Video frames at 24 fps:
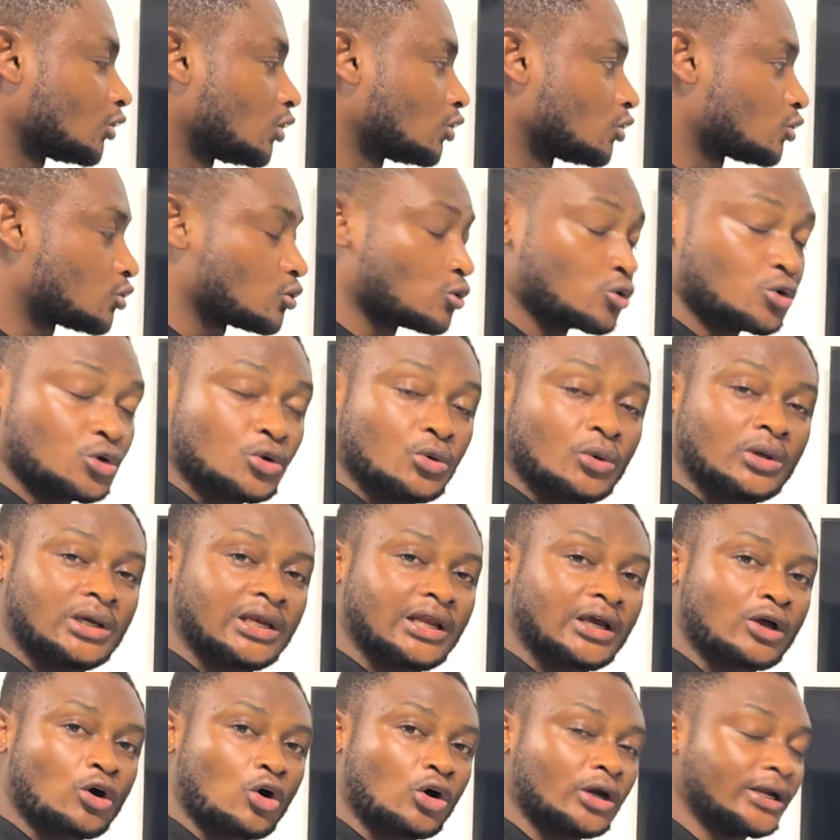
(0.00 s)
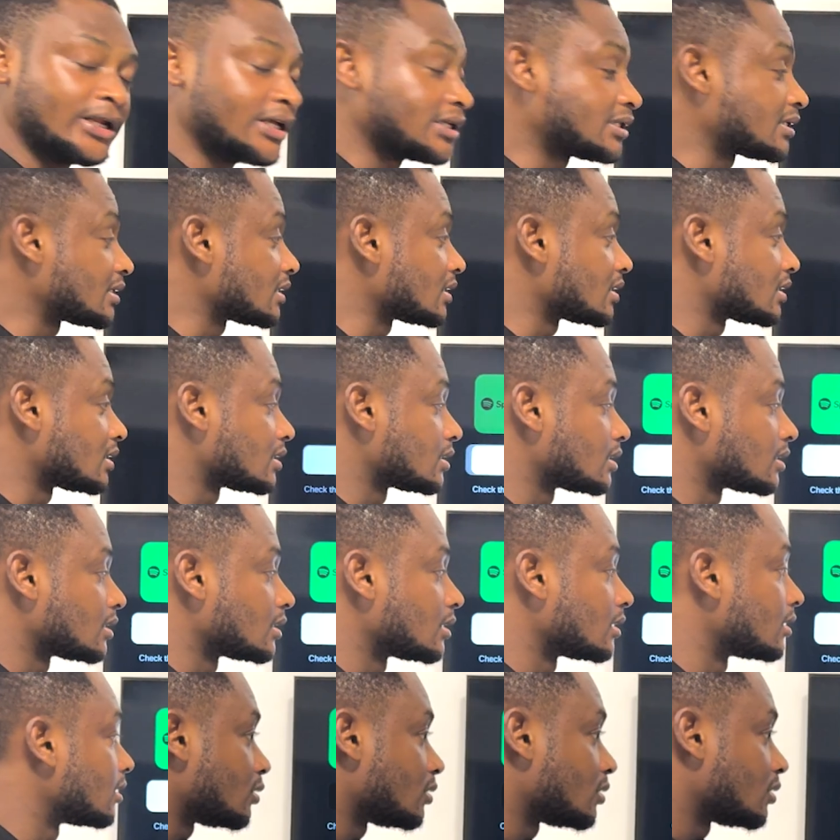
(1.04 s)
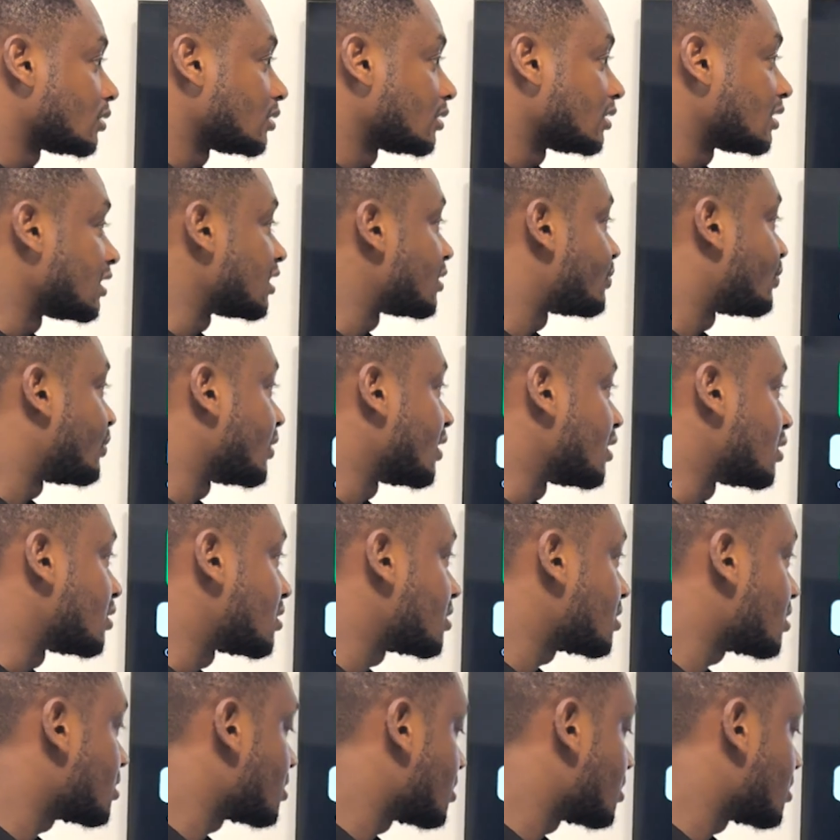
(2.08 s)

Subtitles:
So you click on it. This page